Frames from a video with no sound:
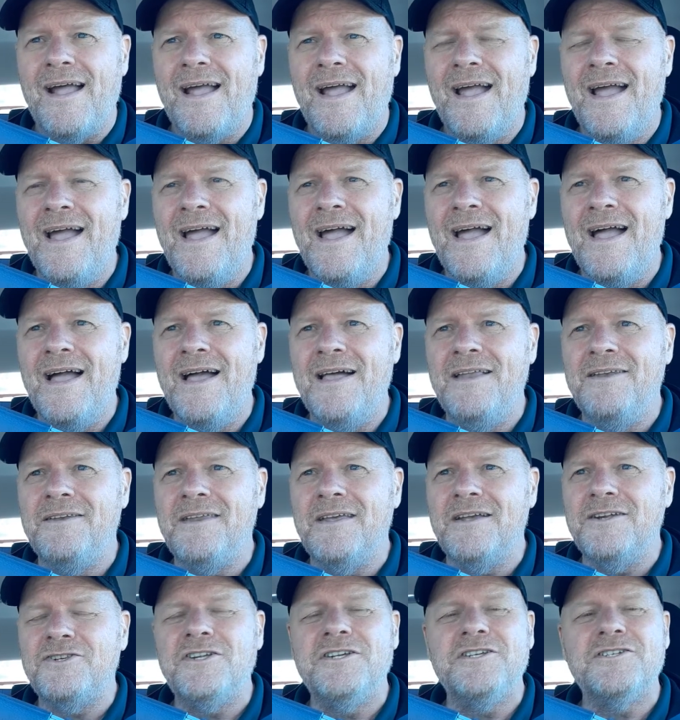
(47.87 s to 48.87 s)
and
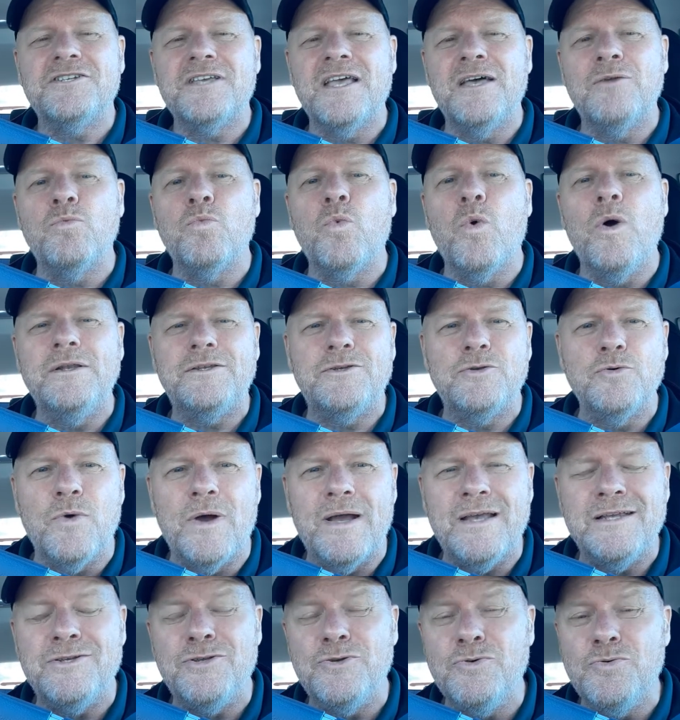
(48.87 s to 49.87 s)
she said, "What do
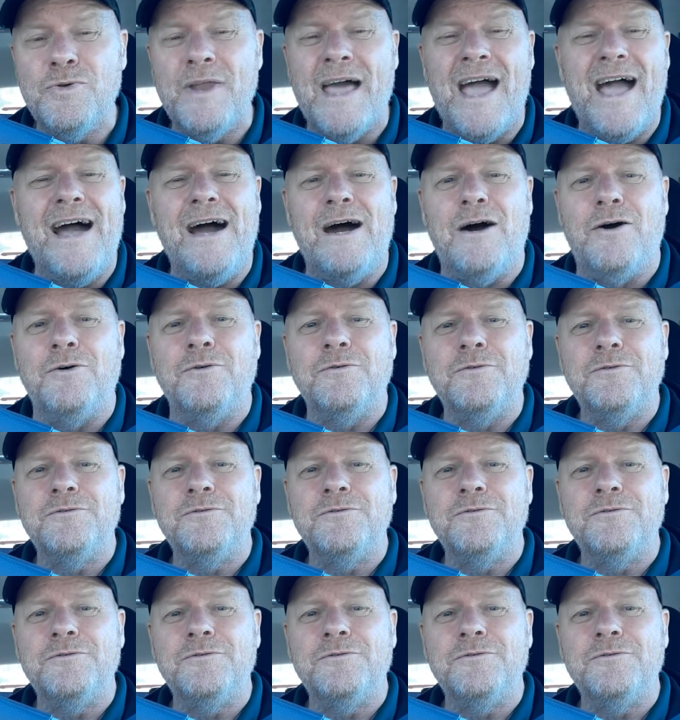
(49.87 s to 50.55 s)
I do now?"